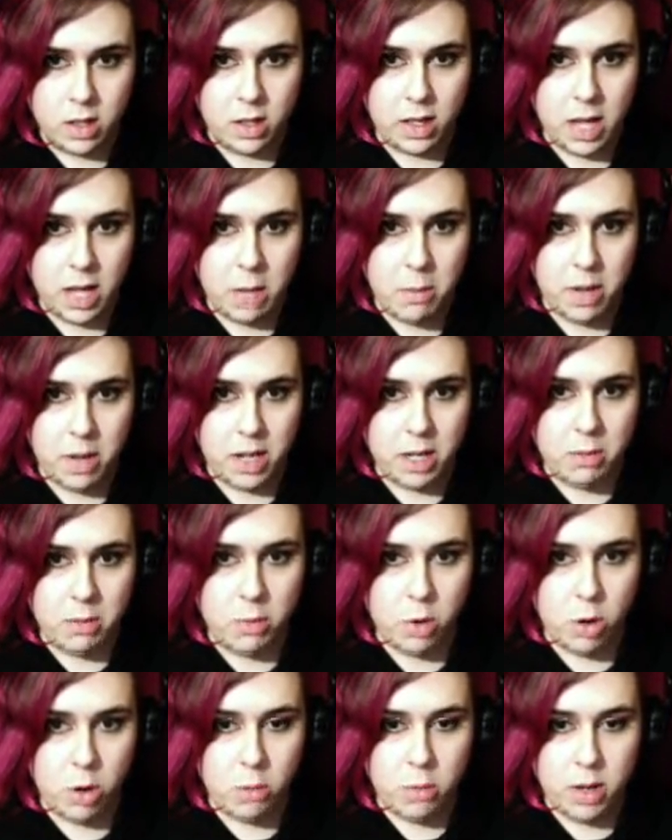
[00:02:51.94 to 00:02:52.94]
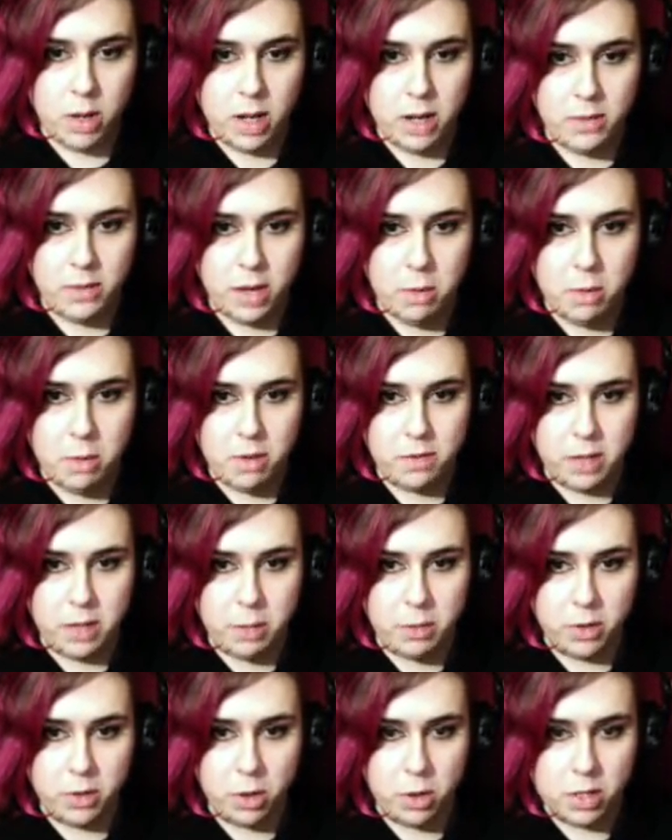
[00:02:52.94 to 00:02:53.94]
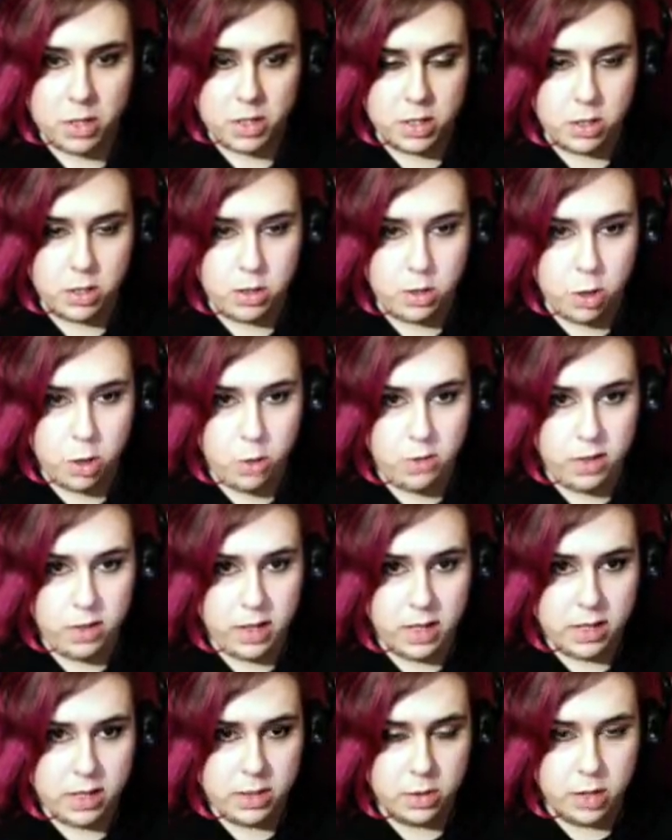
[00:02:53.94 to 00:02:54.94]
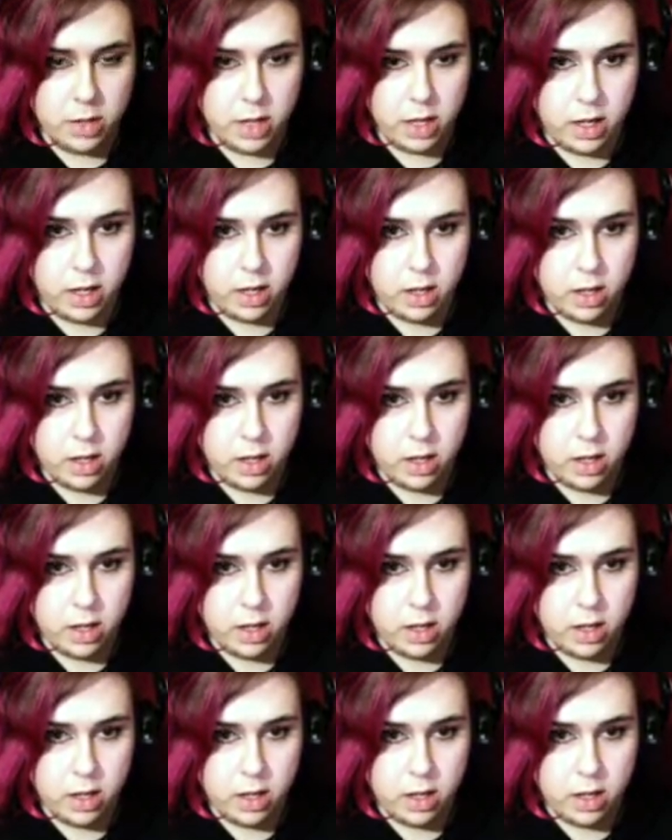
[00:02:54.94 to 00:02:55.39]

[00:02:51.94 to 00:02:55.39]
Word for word: Can't make any more, but I've got my flamethrower, so hopefully that's okay.